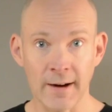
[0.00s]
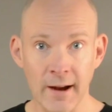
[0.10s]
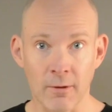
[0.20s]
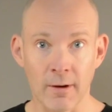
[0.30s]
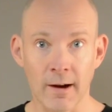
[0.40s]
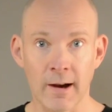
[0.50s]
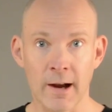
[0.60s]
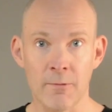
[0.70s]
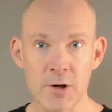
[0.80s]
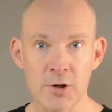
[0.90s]
now.
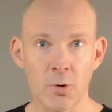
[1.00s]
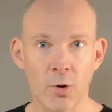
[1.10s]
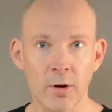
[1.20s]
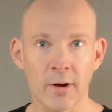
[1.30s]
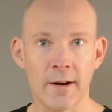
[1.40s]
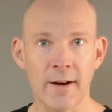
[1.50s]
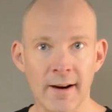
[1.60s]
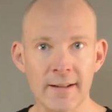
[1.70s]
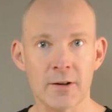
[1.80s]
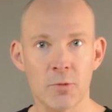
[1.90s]
I wish you all a
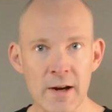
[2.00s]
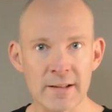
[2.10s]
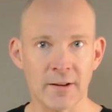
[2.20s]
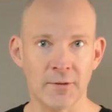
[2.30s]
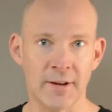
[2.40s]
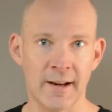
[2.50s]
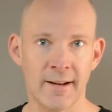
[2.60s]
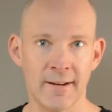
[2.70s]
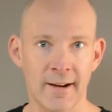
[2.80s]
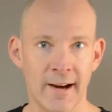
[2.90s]
nice rest of the
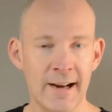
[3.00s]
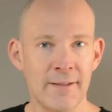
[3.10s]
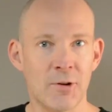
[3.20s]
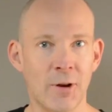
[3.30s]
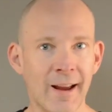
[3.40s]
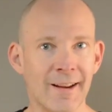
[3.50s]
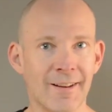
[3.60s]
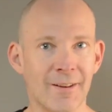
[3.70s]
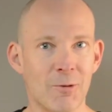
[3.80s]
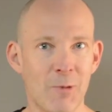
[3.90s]
day, and if you
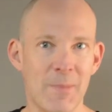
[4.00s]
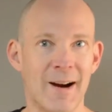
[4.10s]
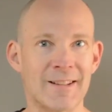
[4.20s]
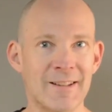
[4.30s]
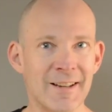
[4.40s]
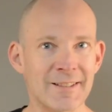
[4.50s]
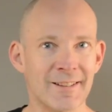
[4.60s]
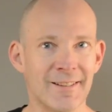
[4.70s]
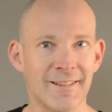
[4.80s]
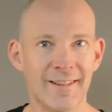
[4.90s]
like, we might see us
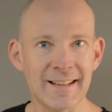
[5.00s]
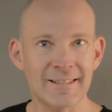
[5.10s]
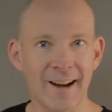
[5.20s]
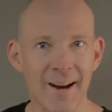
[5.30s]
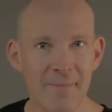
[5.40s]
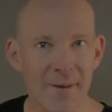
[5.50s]
next time.